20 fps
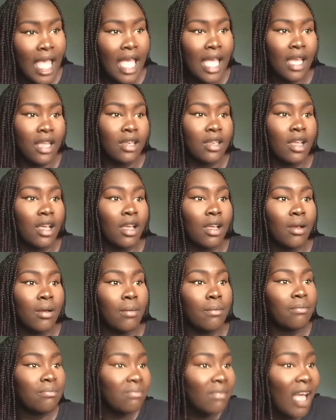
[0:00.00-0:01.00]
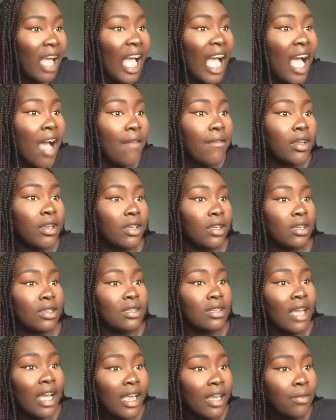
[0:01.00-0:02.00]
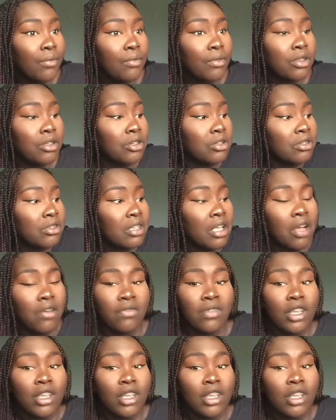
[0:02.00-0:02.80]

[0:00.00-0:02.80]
and have a good night with yourself.